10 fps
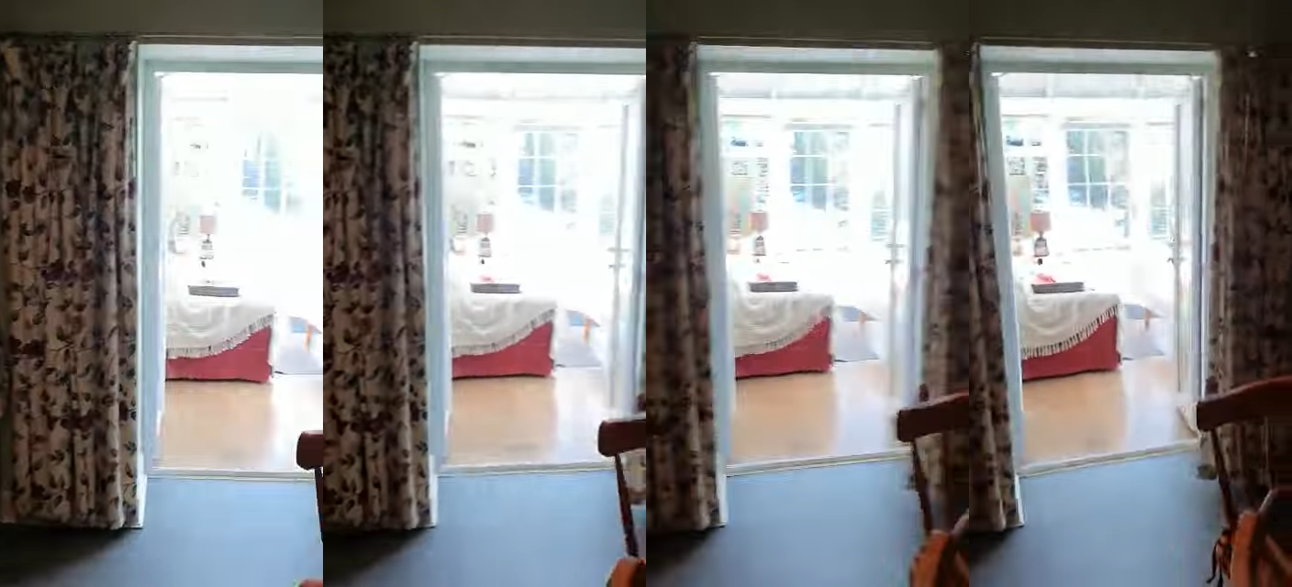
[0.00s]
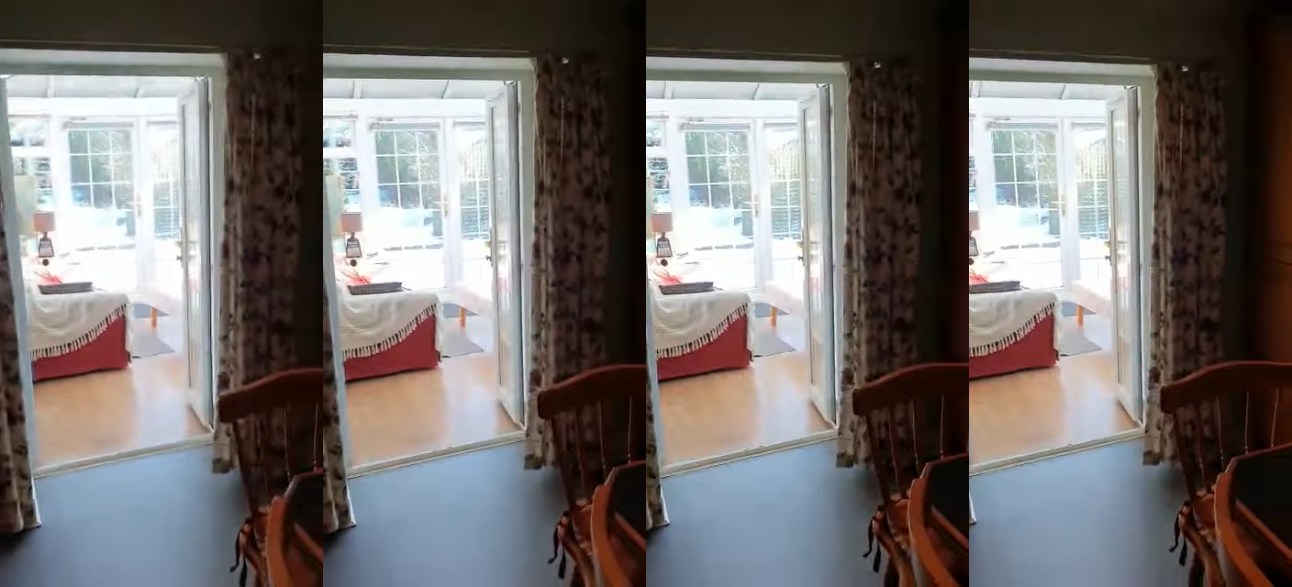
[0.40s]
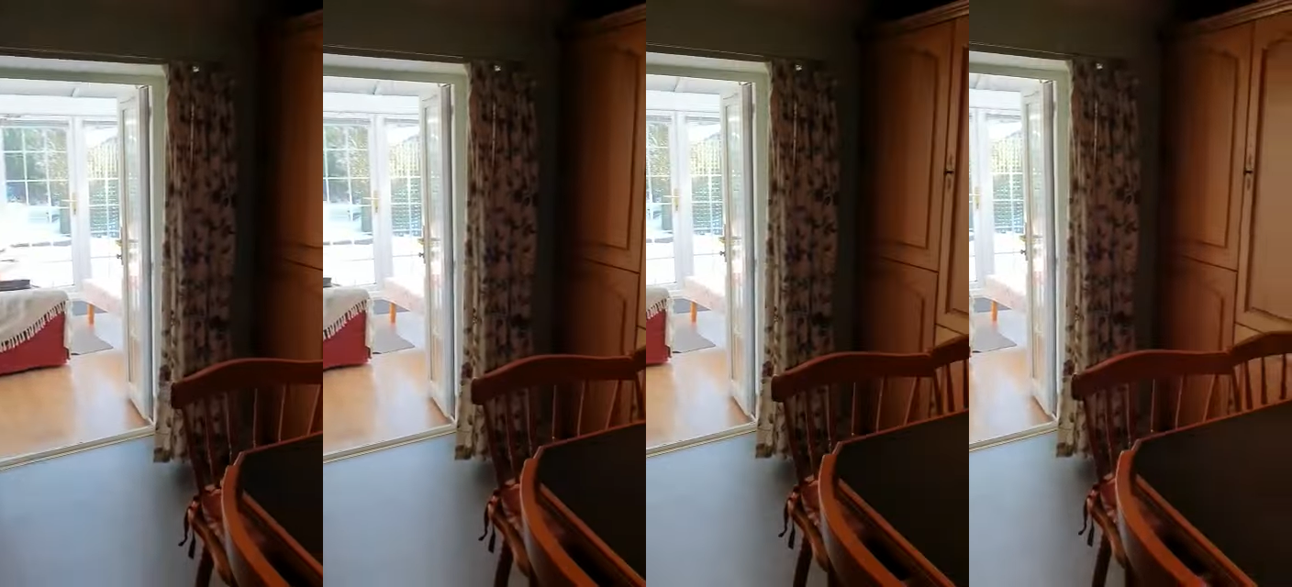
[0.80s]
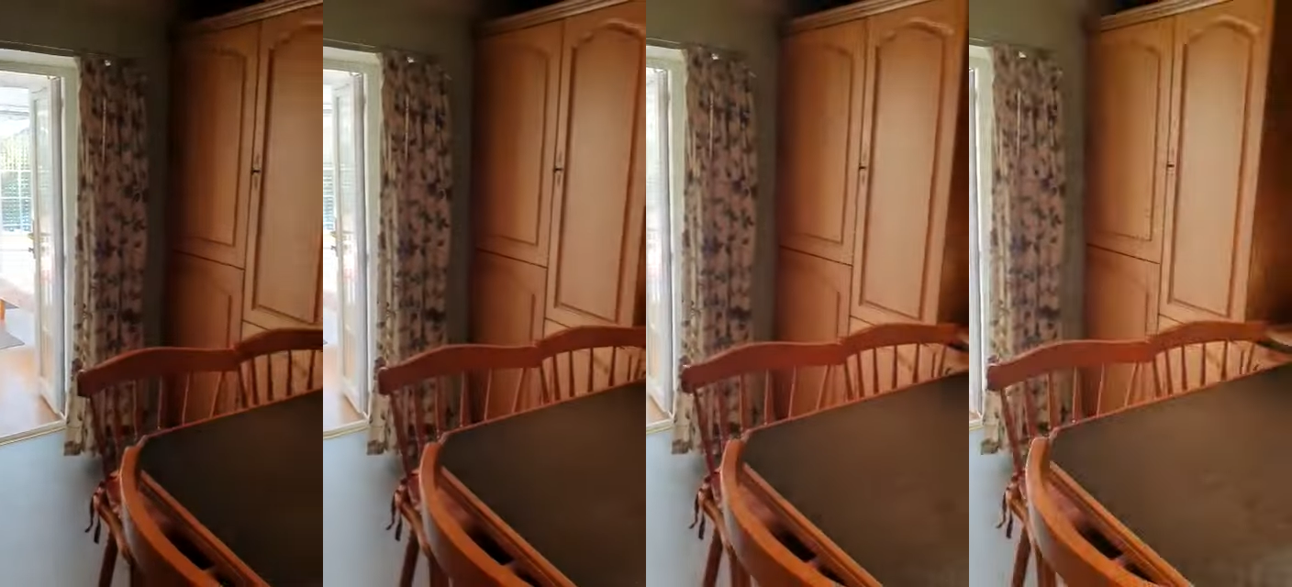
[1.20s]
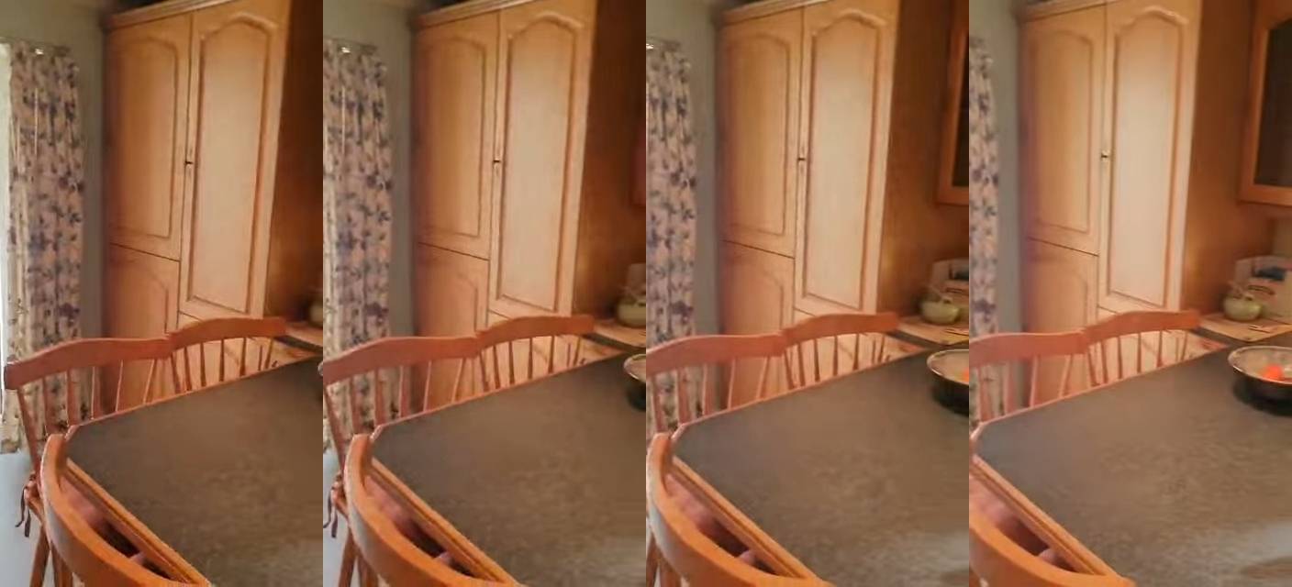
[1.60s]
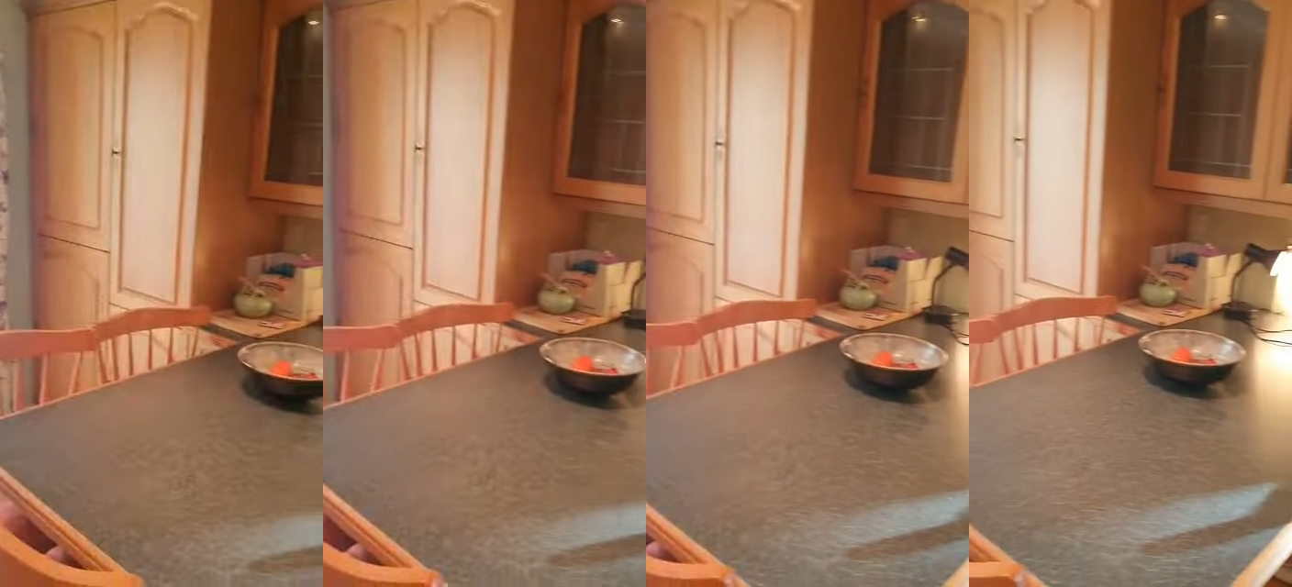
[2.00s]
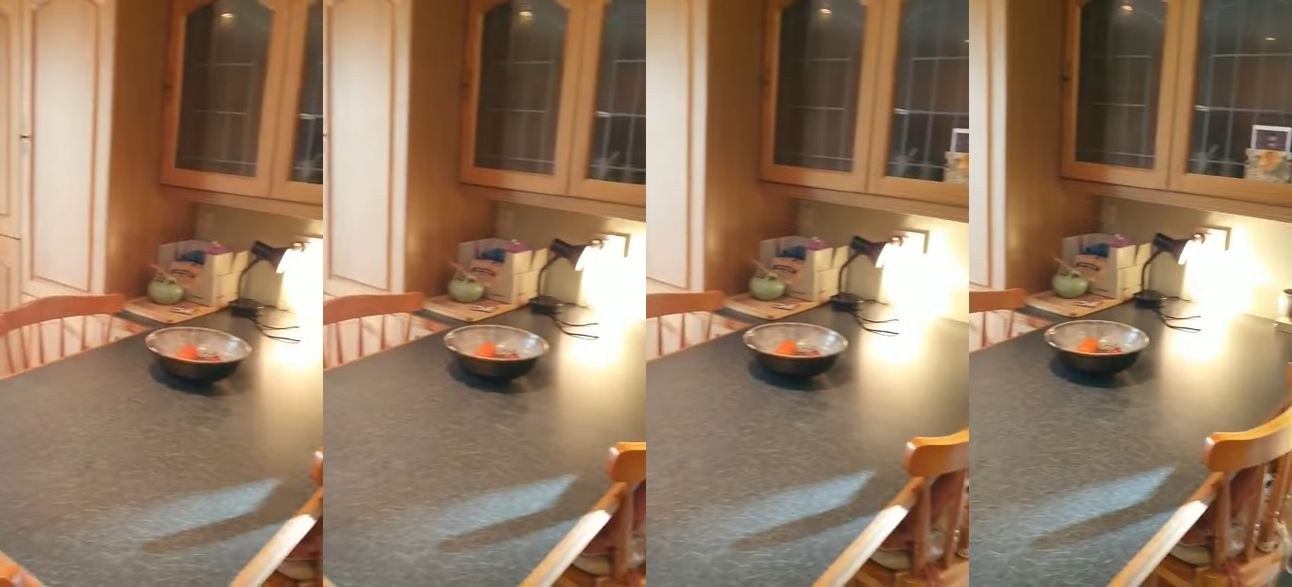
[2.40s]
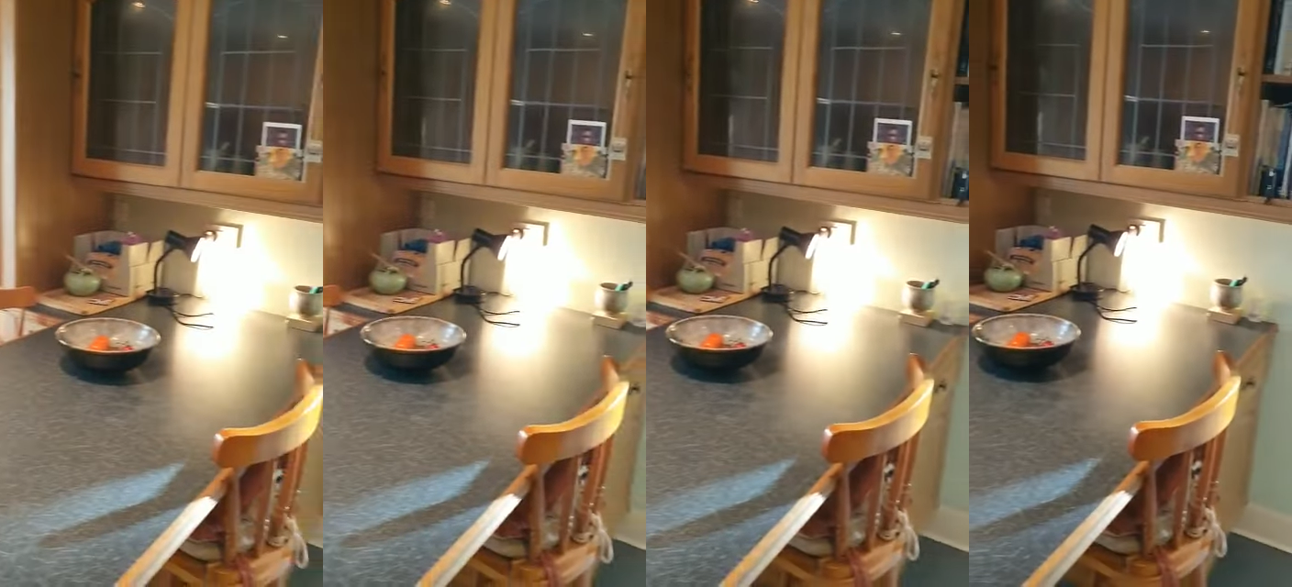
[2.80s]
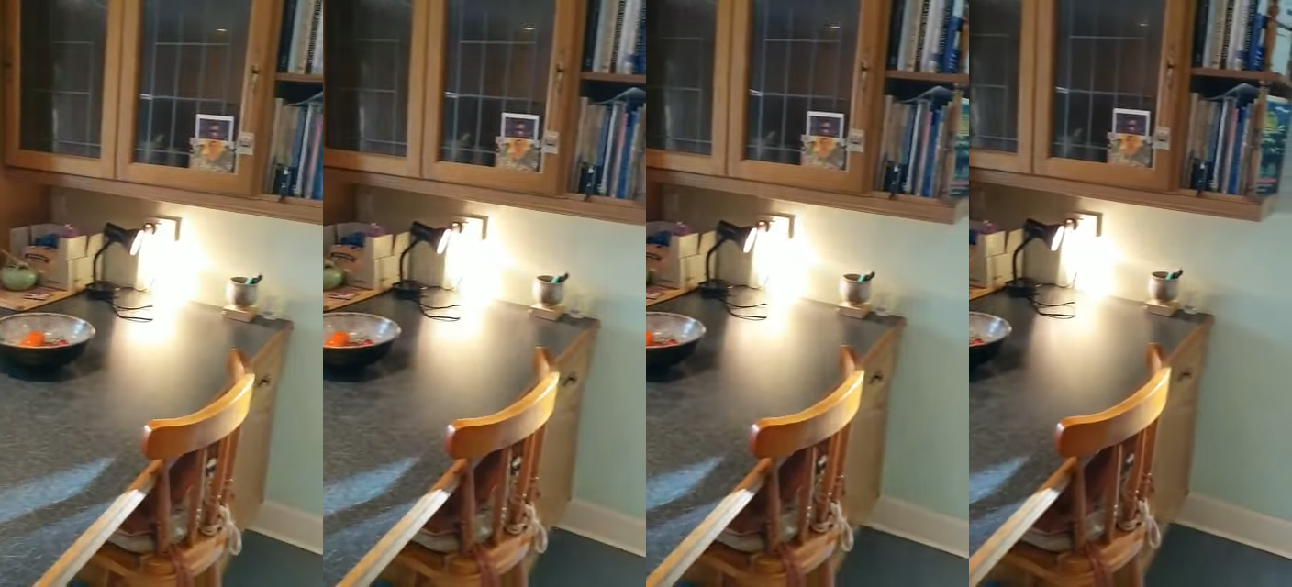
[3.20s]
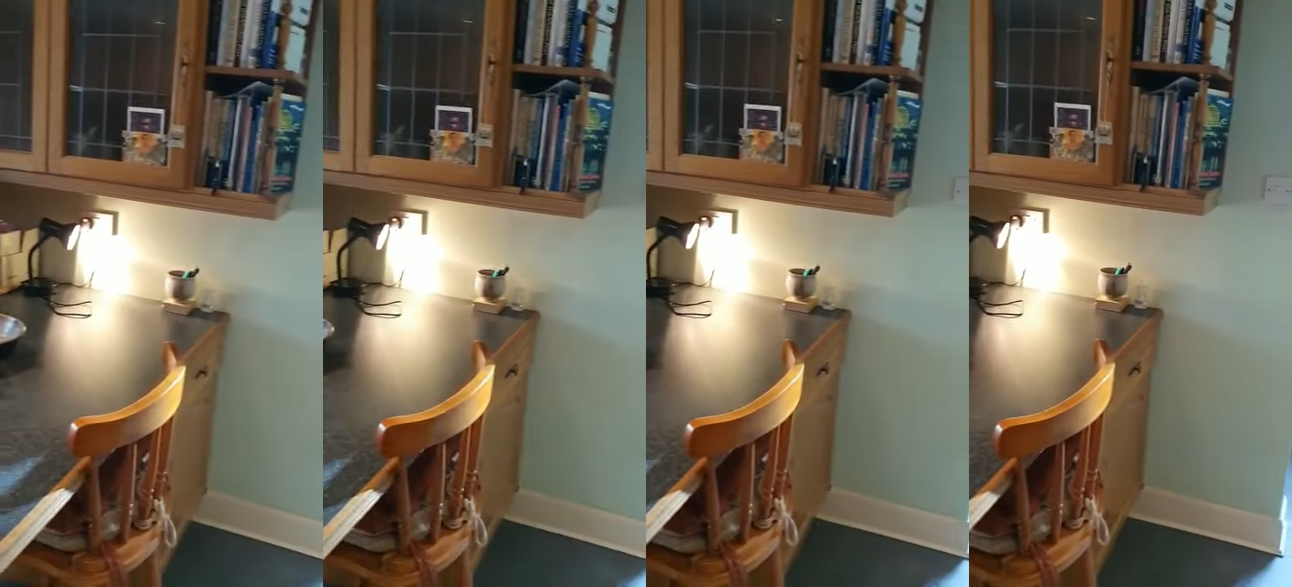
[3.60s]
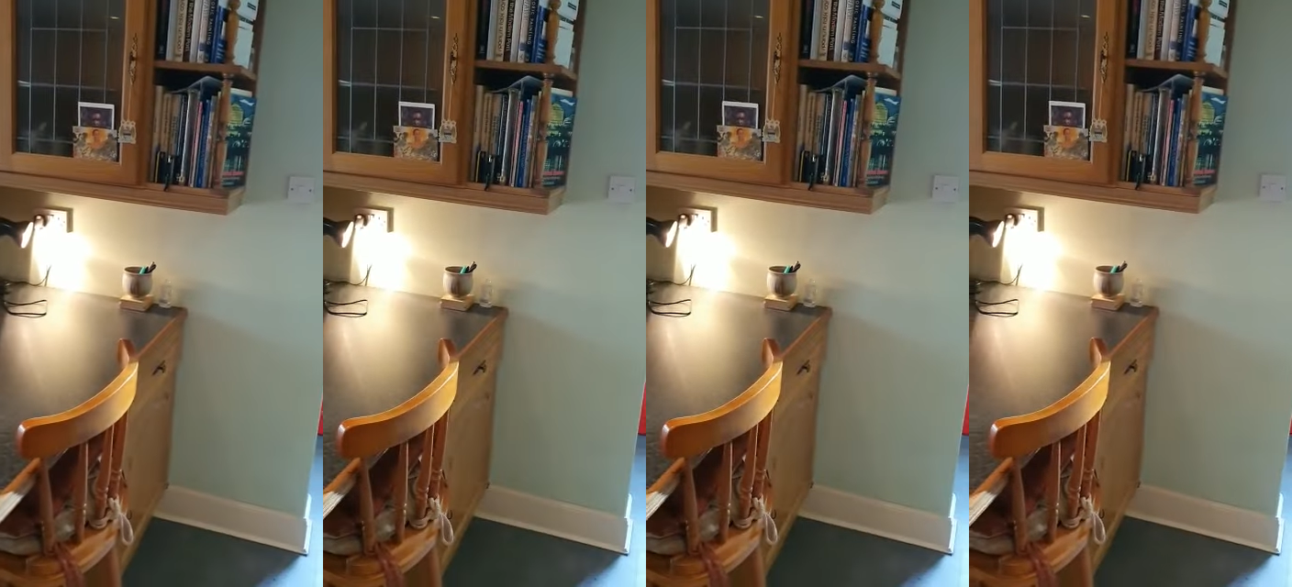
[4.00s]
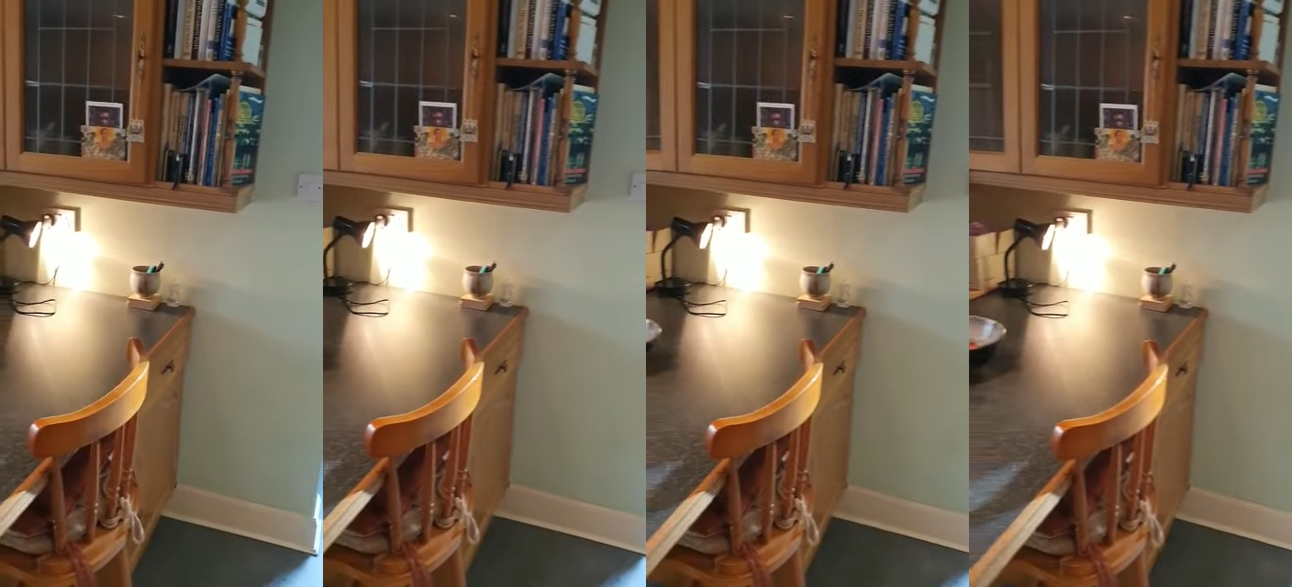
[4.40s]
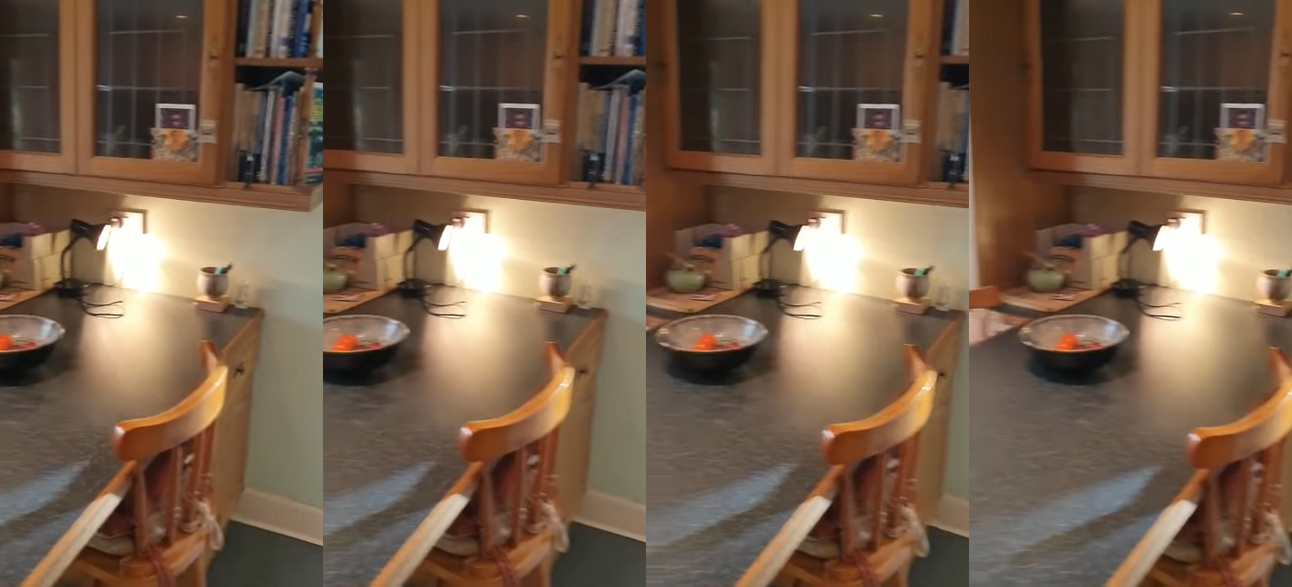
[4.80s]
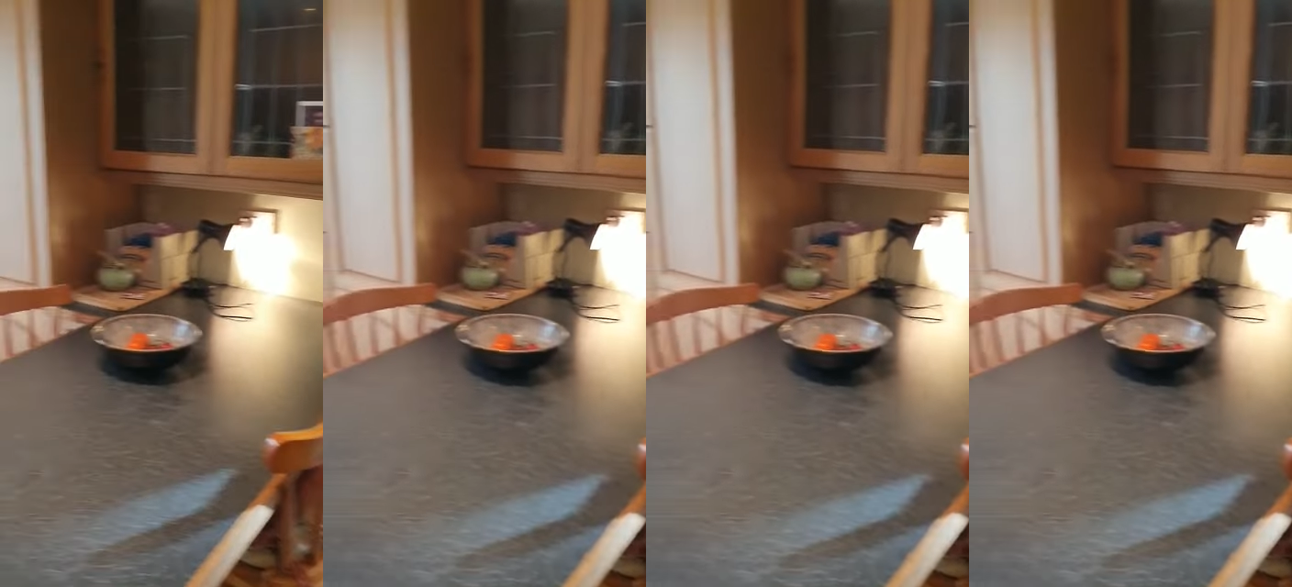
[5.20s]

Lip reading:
No face is visible, so there are no lips to read.